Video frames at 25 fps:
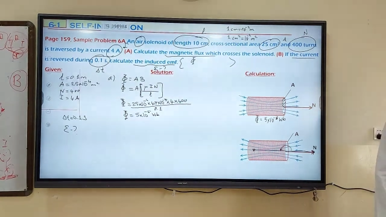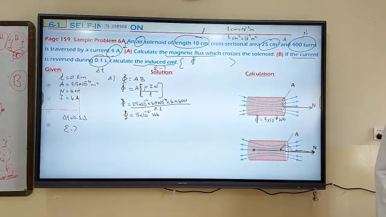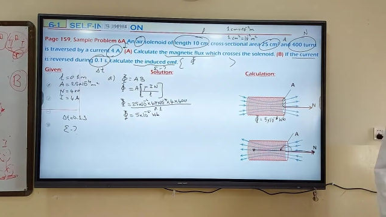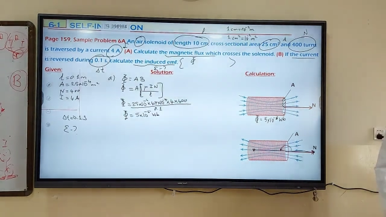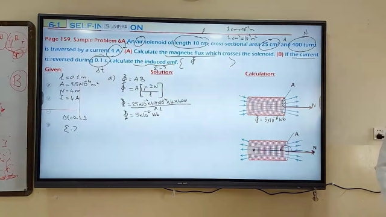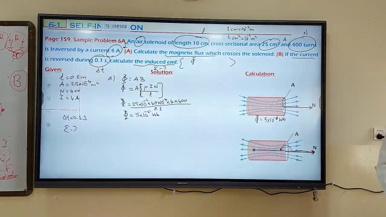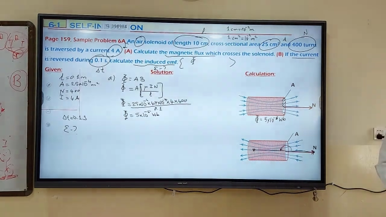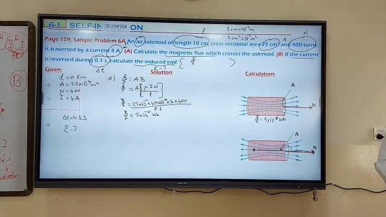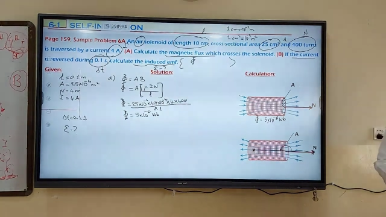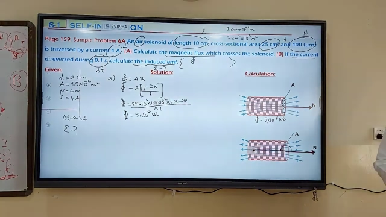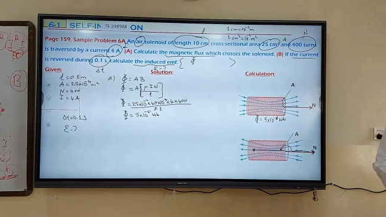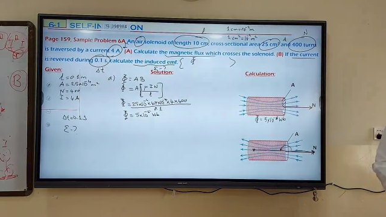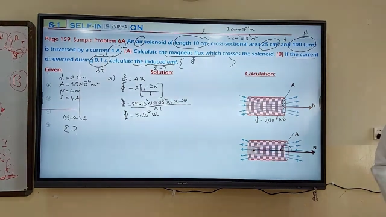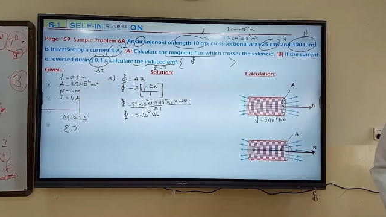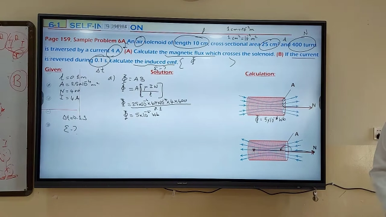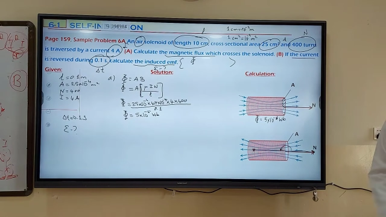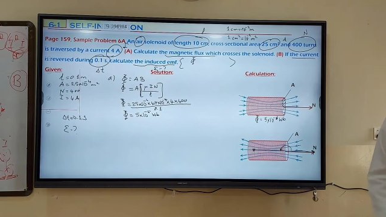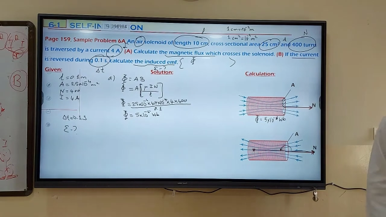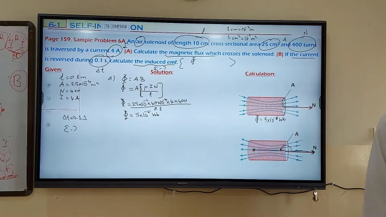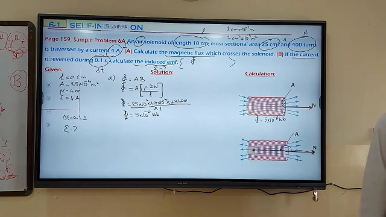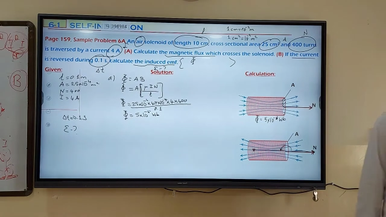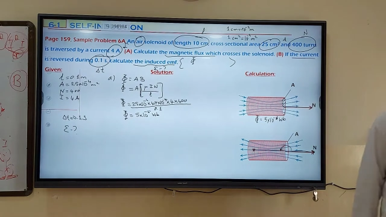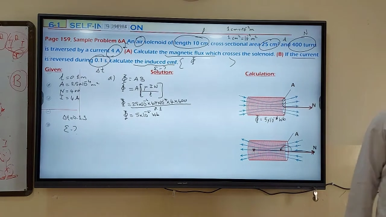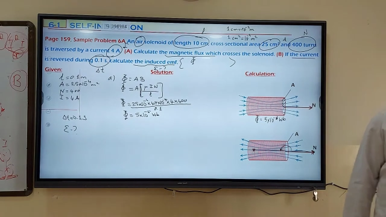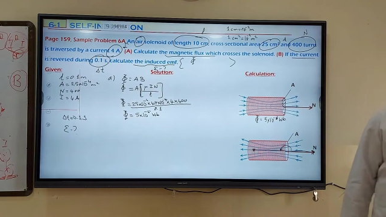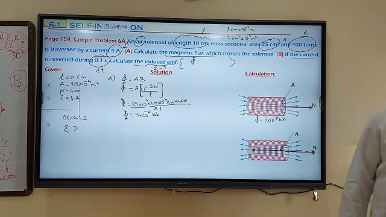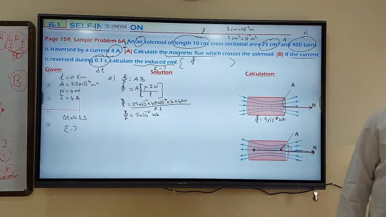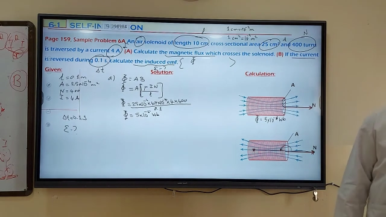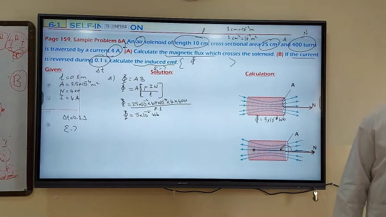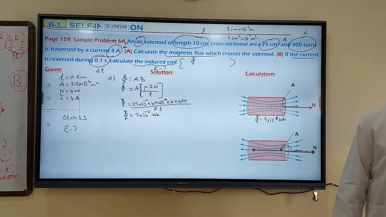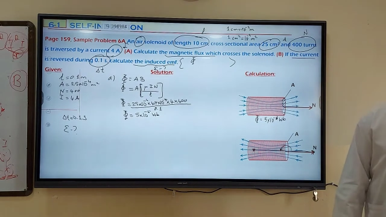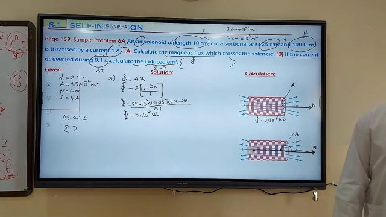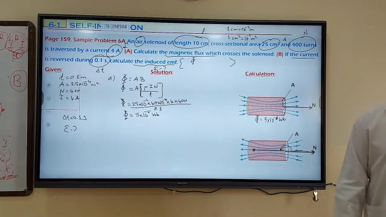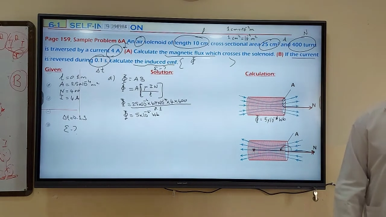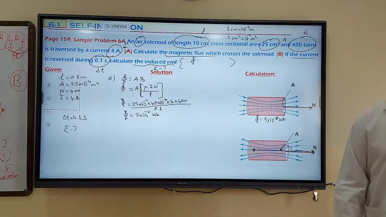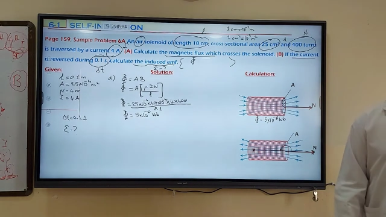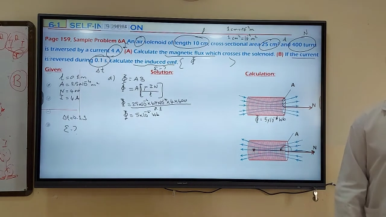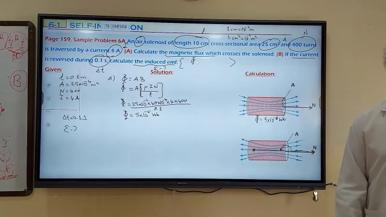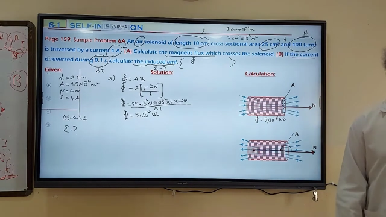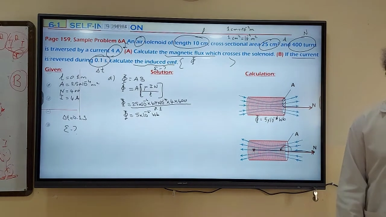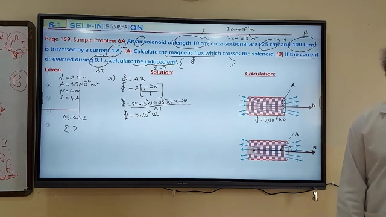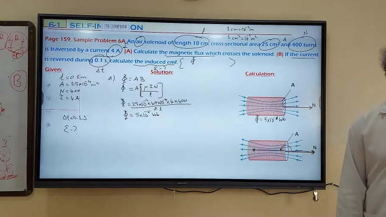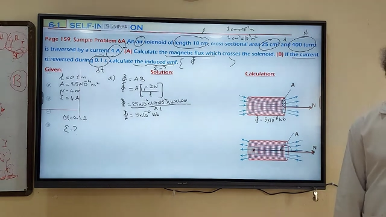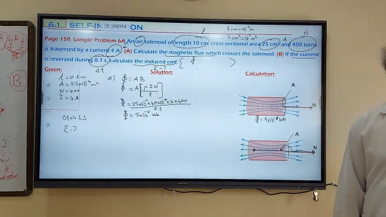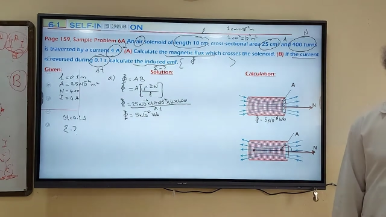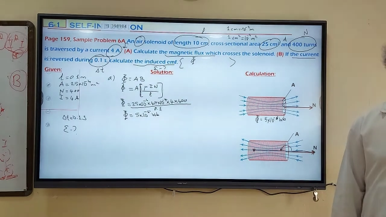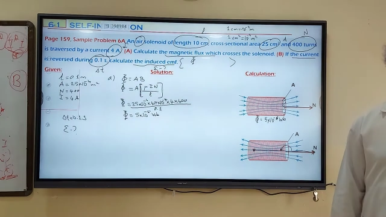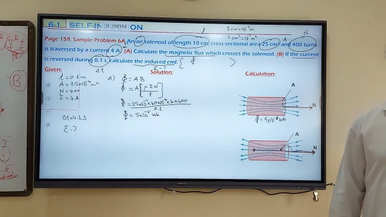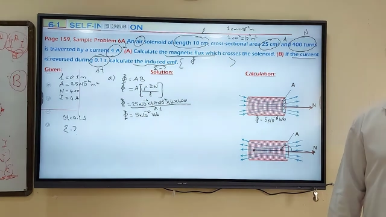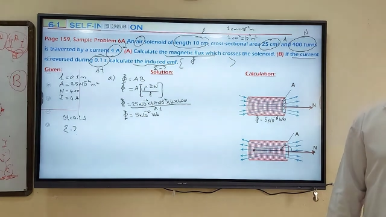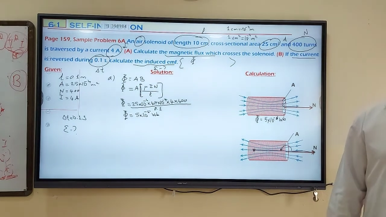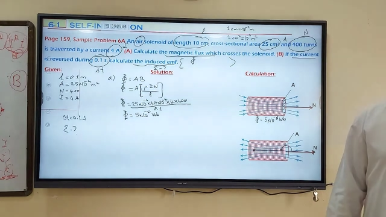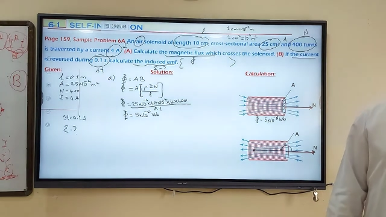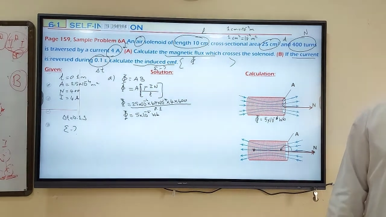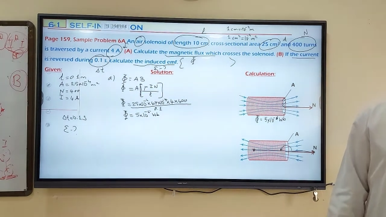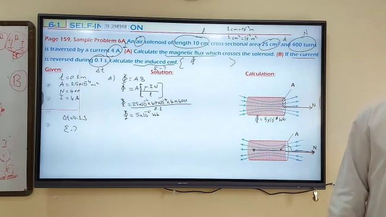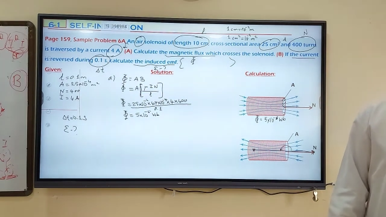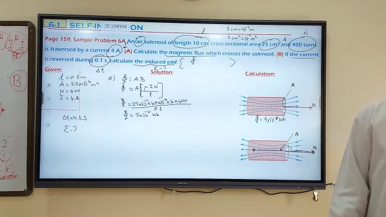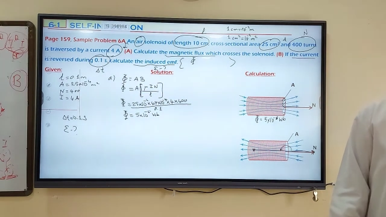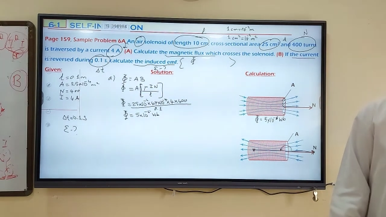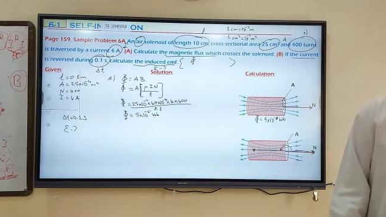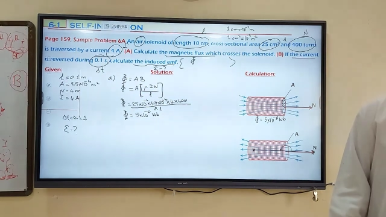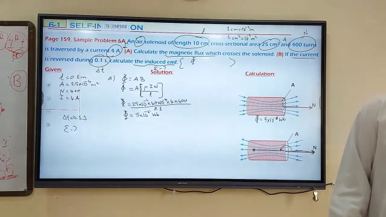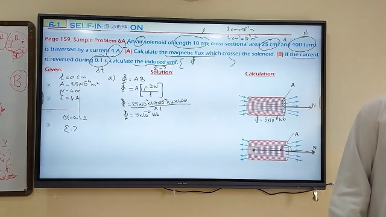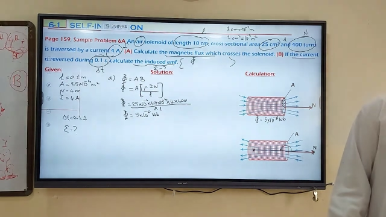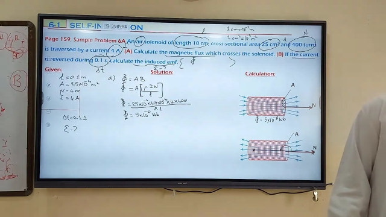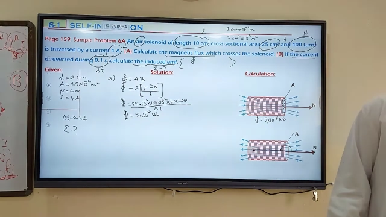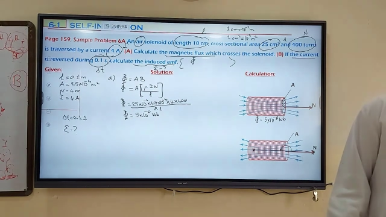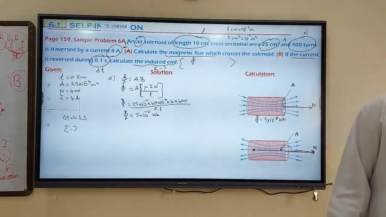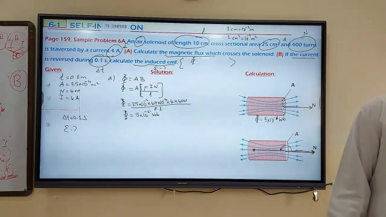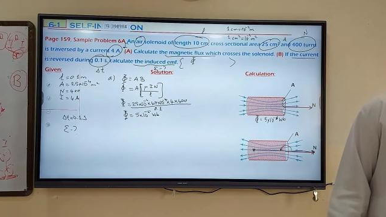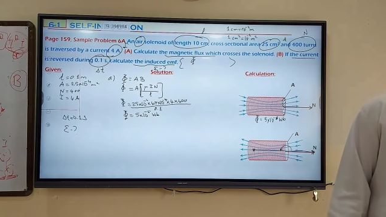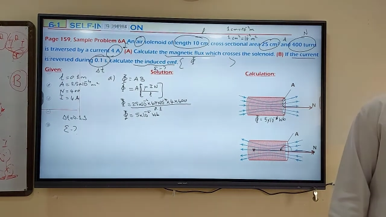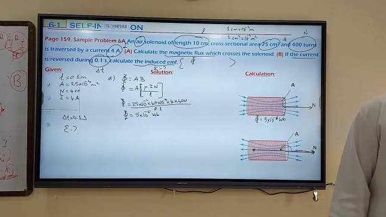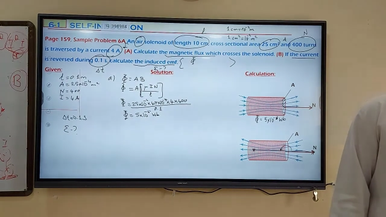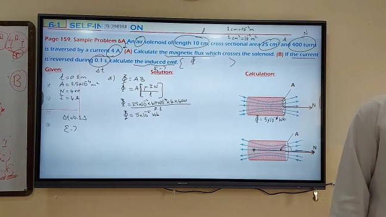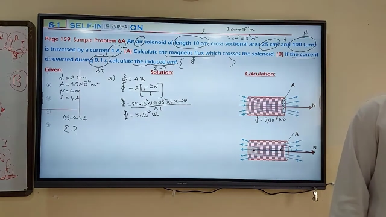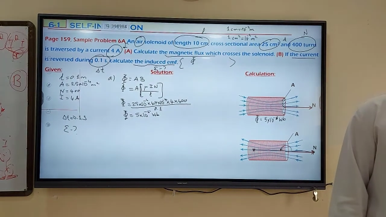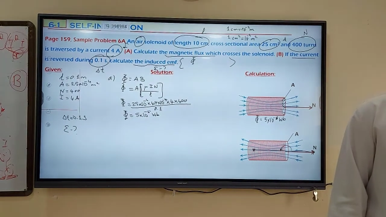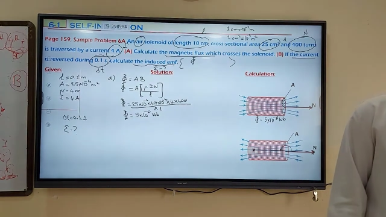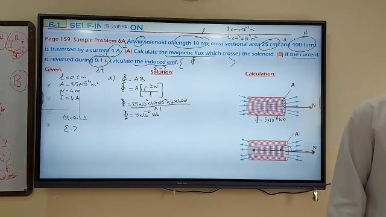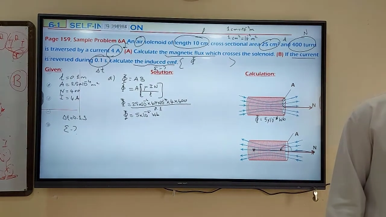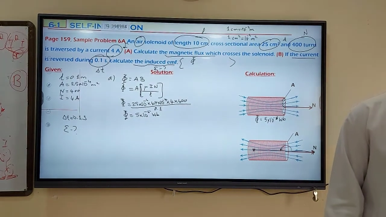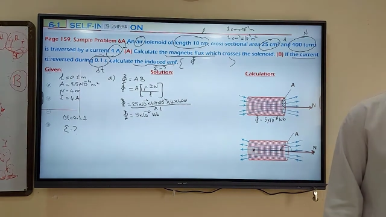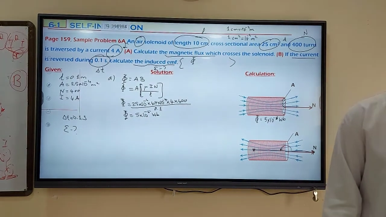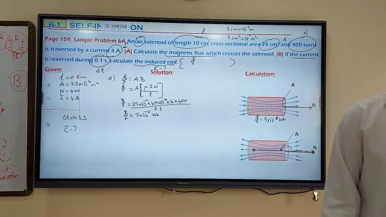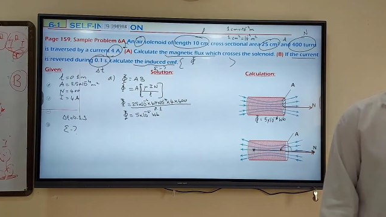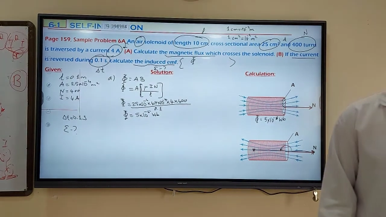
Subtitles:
(no speaker visible)